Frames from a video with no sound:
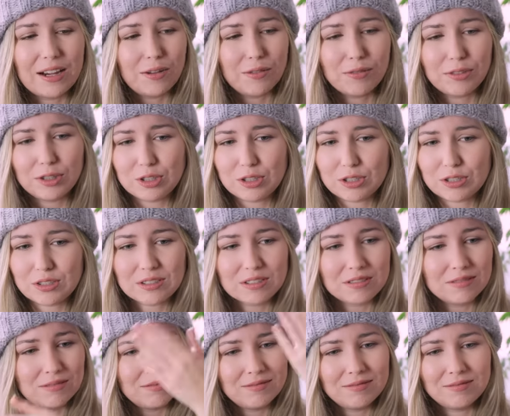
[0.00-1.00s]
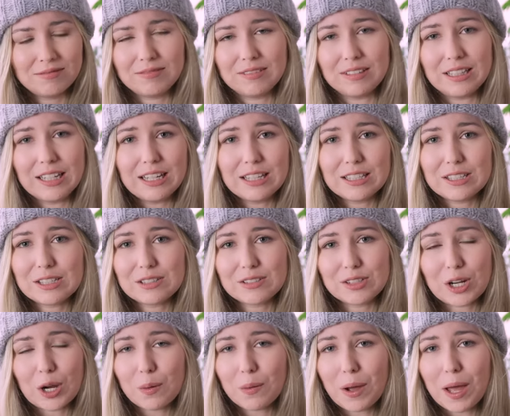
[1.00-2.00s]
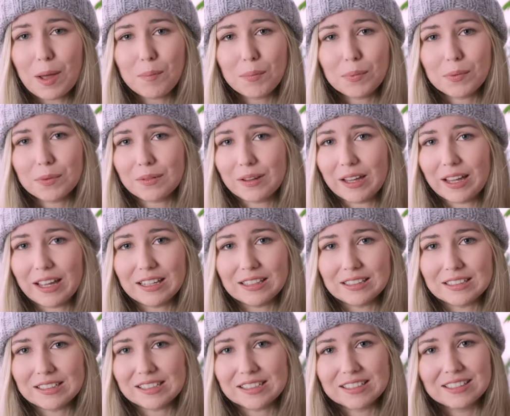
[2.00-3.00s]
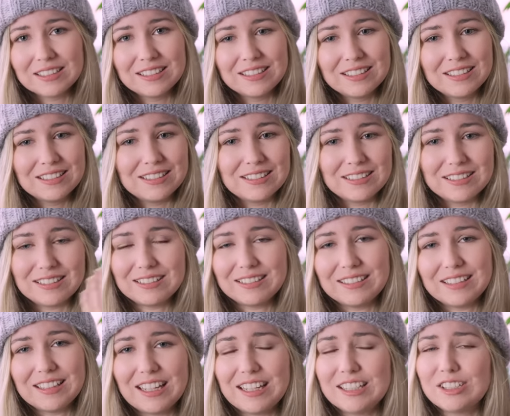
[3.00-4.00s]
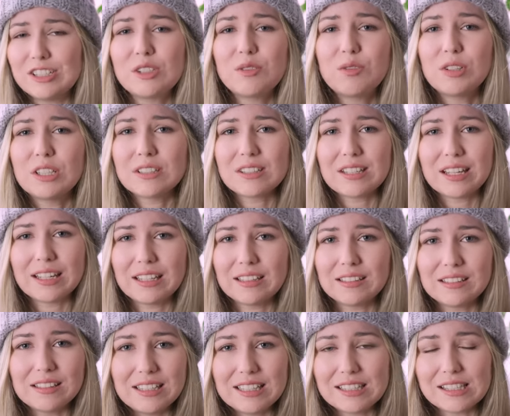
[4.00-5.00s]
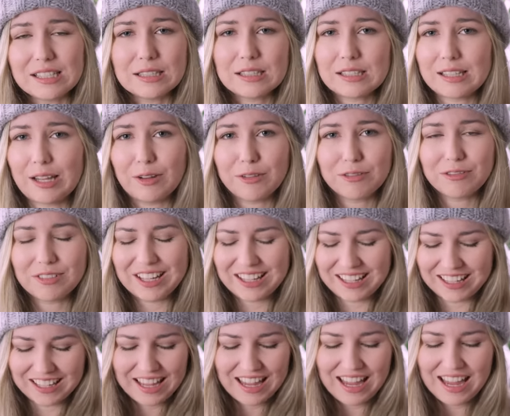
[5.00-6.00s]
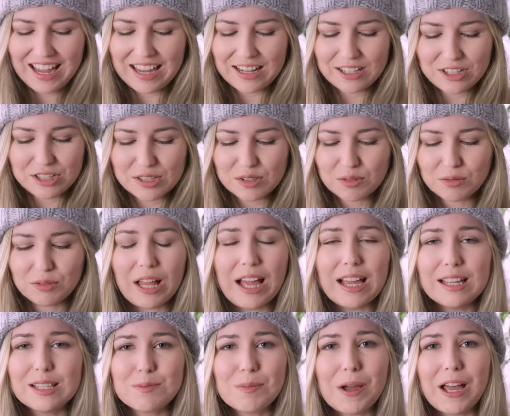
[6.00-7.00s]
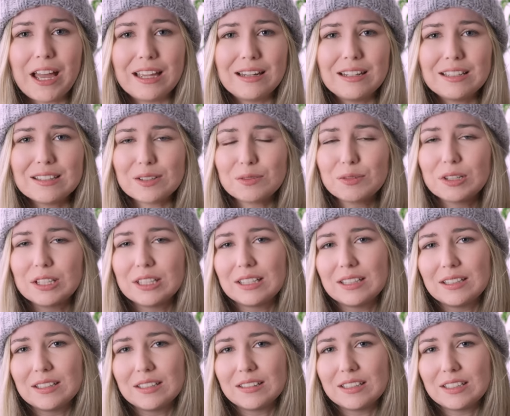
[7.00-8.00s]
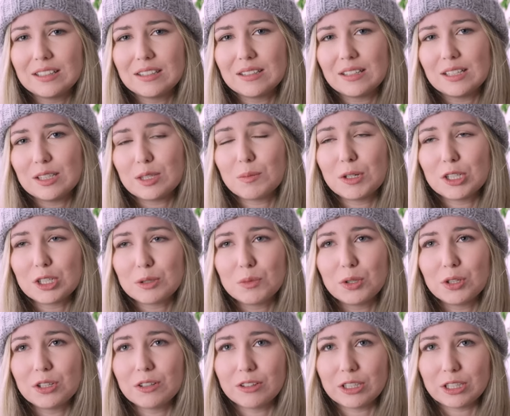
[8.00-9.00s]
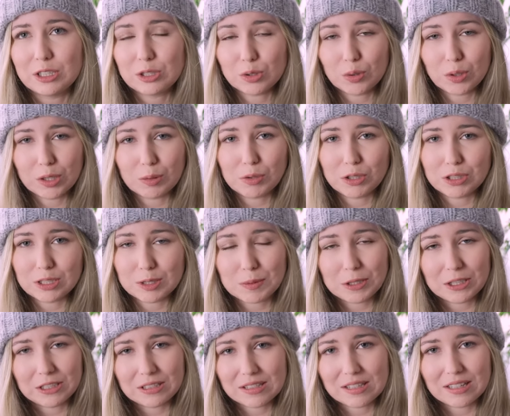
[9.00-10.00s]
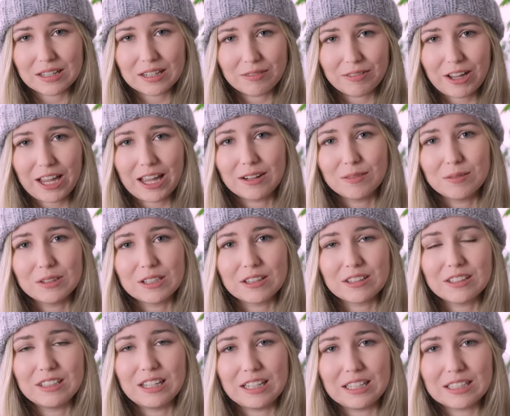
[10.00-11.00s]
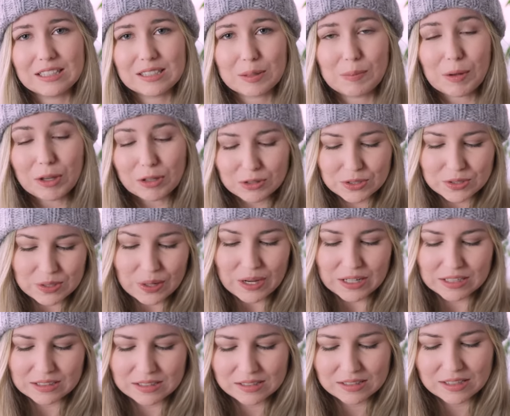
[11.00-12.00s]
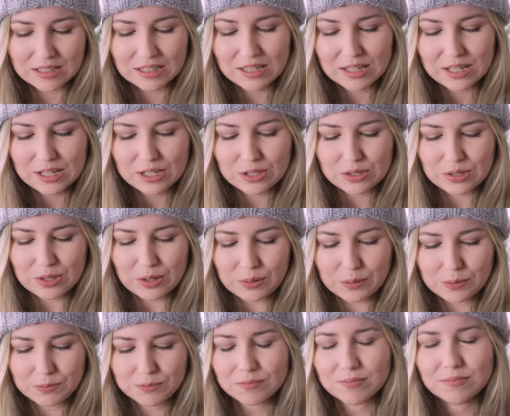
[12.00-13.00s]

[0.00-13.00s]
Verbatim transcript: of, you just knit it toe up and it just feels like it knits itself. It just flies by, and it's a really, it's it's much more of an enjoyable experience than I've had with knitting some other socks, so